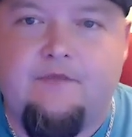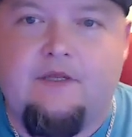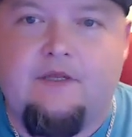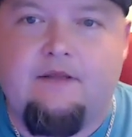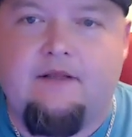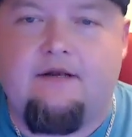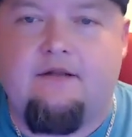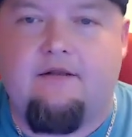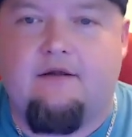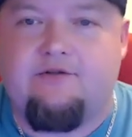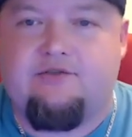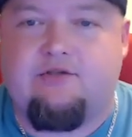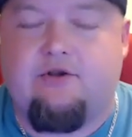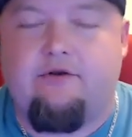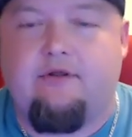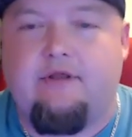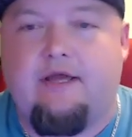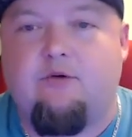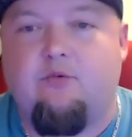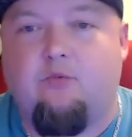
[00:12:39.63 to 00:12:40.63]
let alone
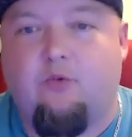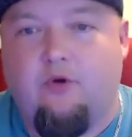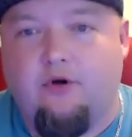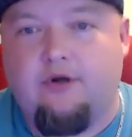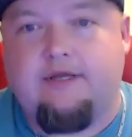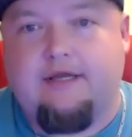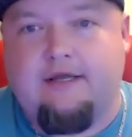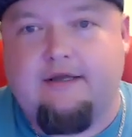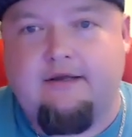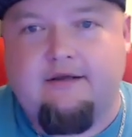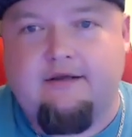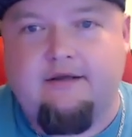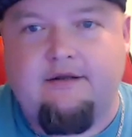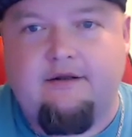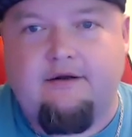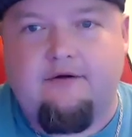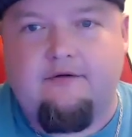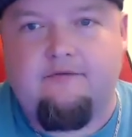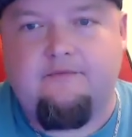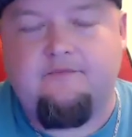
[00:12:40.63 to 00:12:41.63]
started like working. You
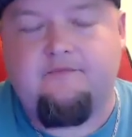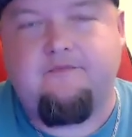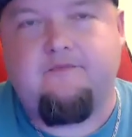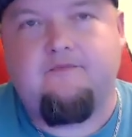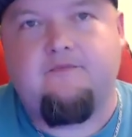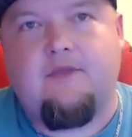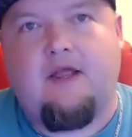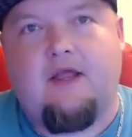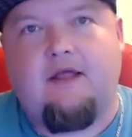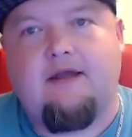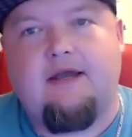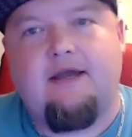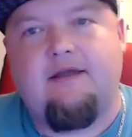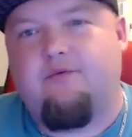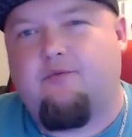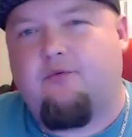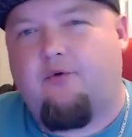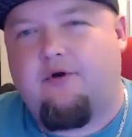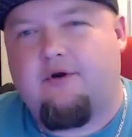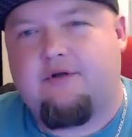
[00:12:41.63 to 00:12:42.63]
know, like I had
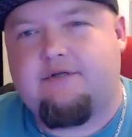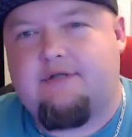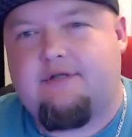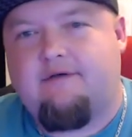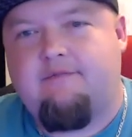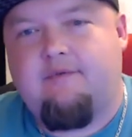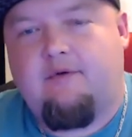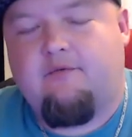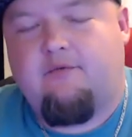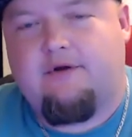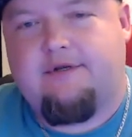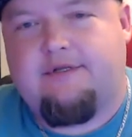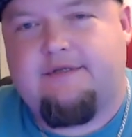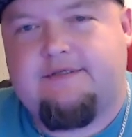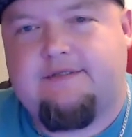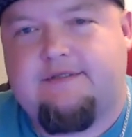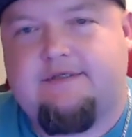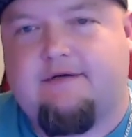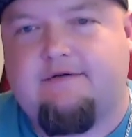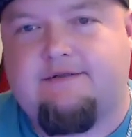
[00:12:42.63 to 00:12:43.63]
worked. I've been working
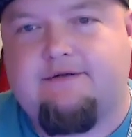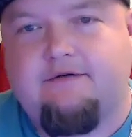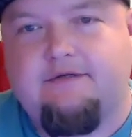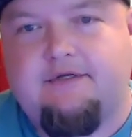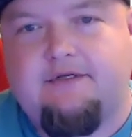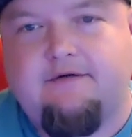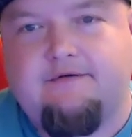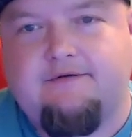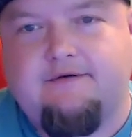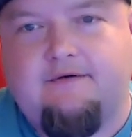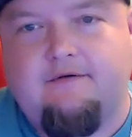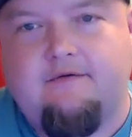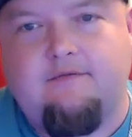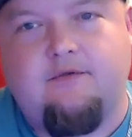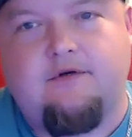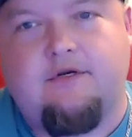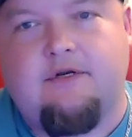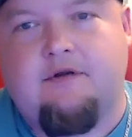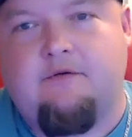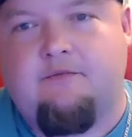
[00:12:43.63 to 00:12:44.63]
since I was 13 years old,
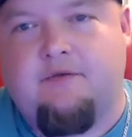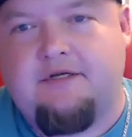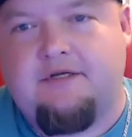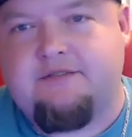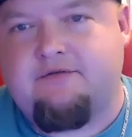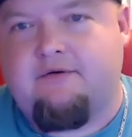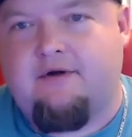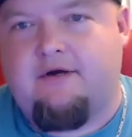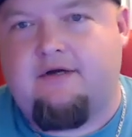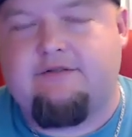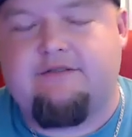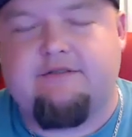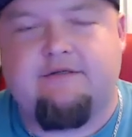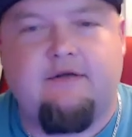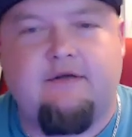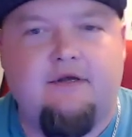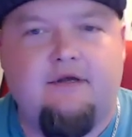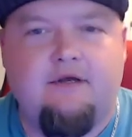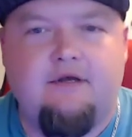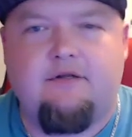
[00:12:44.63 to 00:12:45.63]
working in restaurants,
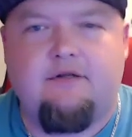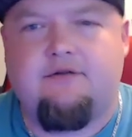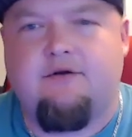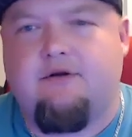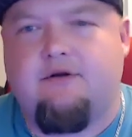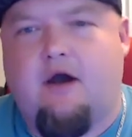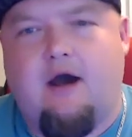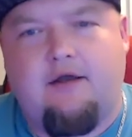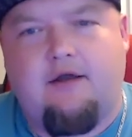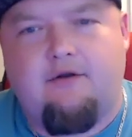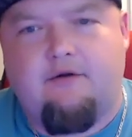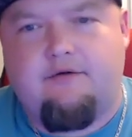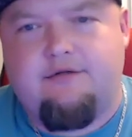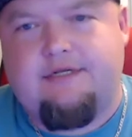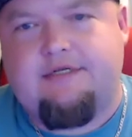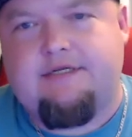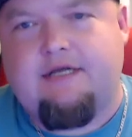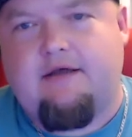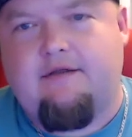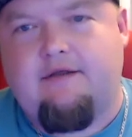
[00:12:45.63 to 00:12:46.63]
doing auto
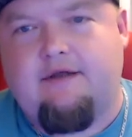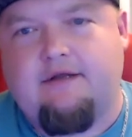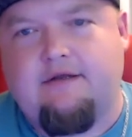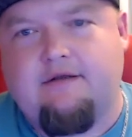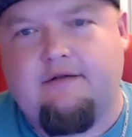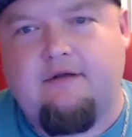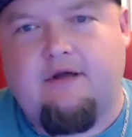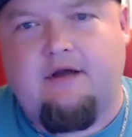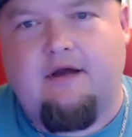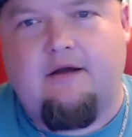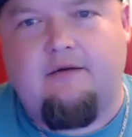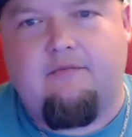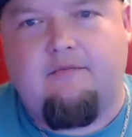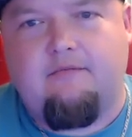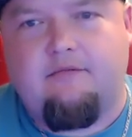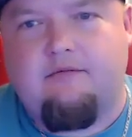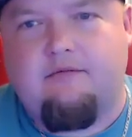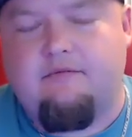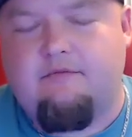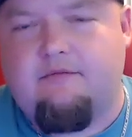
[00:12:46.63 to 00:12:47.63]
detailing, um,
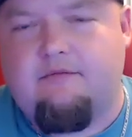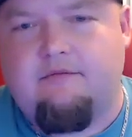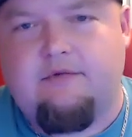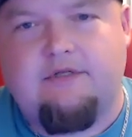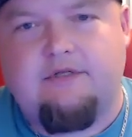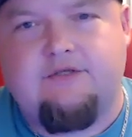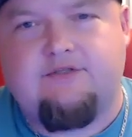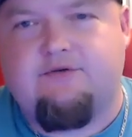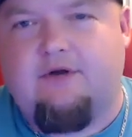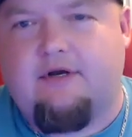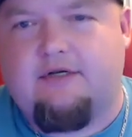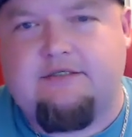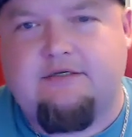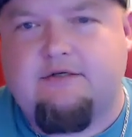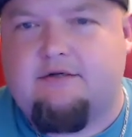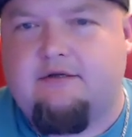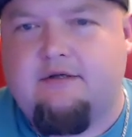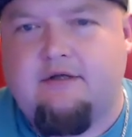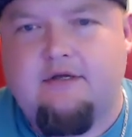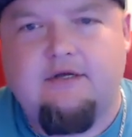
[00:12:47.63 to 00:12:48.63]

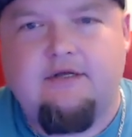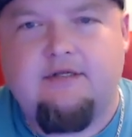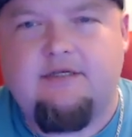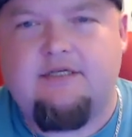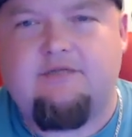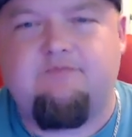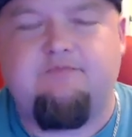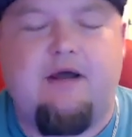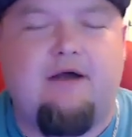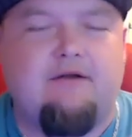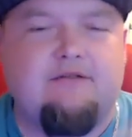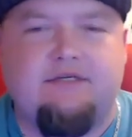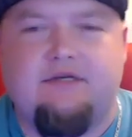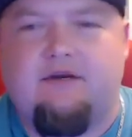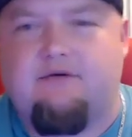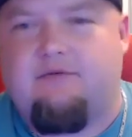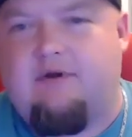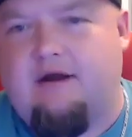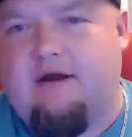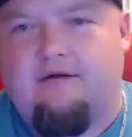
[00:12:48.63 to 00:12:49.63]
construction just bouncing
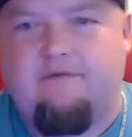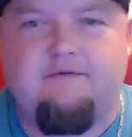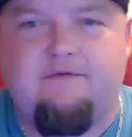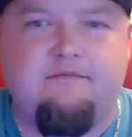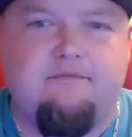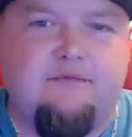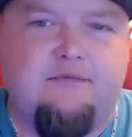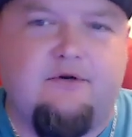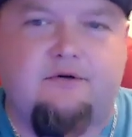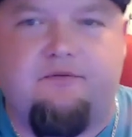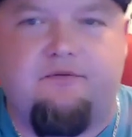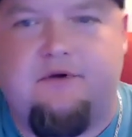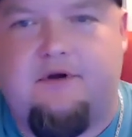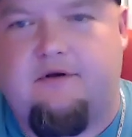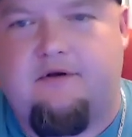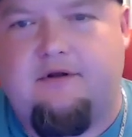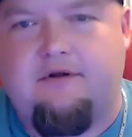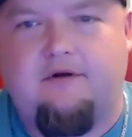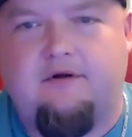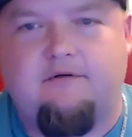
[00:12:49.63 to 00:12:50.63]
around from
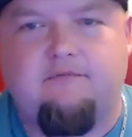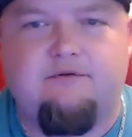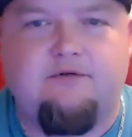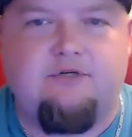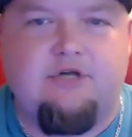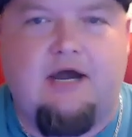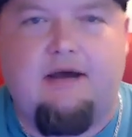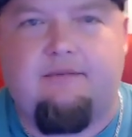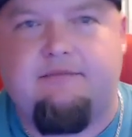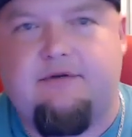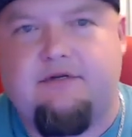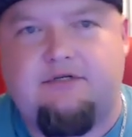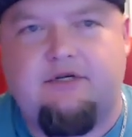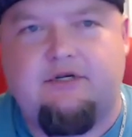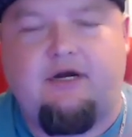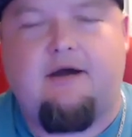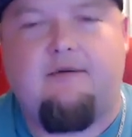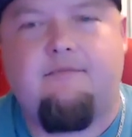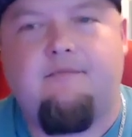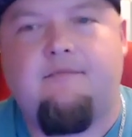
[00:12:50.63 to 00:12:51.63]
career, you know, job to
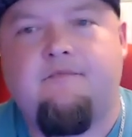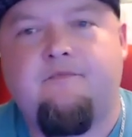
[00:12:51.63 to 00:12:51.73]
job.